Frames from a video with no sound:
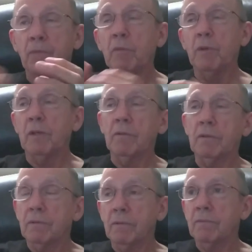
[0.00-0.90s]
But
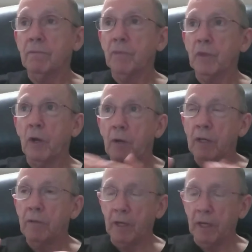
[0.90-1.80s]
so
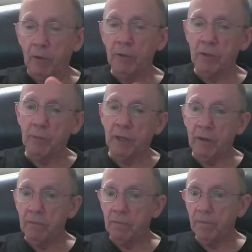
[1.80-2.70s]
I learned
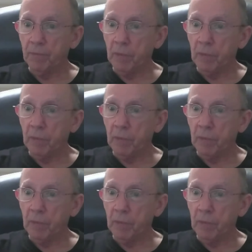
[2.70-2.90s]
about